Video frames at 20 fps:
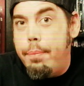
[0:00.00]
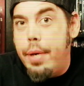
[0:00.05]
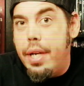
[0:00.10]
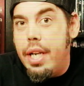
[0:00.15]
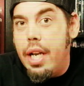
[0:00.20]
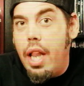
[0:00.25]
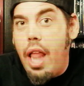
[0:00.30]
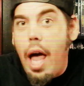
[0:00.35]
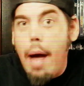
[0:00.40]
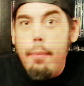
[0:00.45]
but
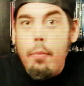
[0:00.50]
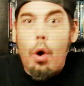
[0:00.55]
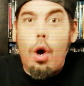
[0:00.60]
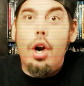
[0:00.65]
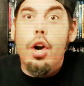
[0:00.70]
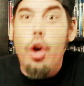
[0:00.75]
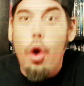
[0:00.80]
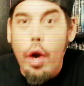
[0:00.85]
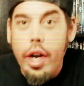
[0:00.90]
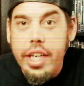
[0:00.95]
a lot more
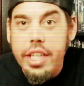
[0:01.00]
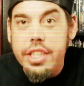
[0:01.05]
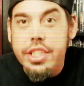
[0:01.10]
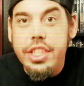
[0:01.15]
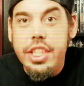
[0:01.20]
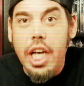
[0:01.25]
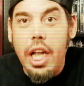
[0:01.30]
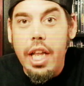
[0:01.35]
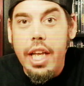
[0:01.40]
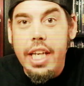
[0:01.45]
annoying than
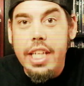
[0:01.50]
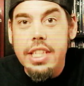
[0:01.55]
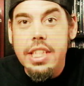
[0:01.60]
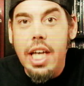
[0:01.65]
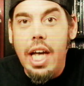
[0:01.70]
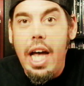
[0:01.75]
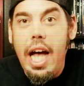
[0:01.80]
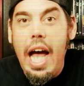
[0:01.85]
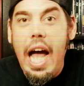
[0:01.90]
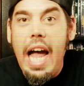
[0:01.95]
Shelly, because
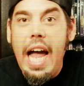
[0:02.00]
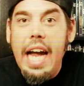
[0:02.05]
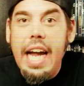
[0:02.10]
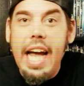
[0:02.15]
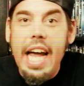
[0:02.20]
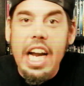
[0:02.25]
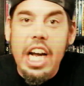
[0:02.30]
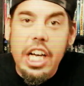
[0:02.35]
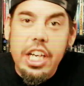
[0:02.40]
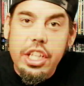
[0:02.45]
I
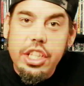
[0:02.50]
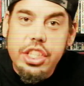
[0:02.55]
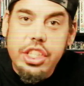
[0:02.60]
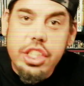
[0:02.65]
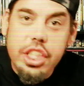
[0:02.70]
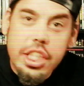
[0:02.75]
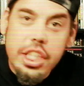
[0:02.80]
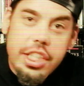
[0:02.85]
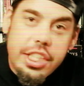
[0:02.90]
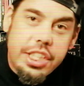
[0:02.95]
kind of
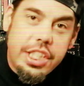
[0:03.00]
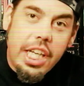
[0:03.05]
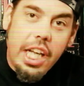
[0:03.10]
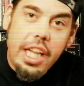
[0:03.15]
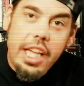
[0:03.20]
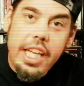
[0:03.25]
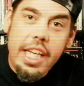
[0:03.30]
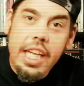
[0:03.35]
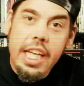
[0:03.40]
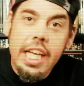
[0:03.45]
understood
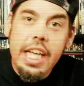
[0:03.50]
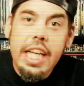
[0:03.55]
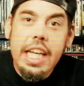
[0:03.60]
Shelly.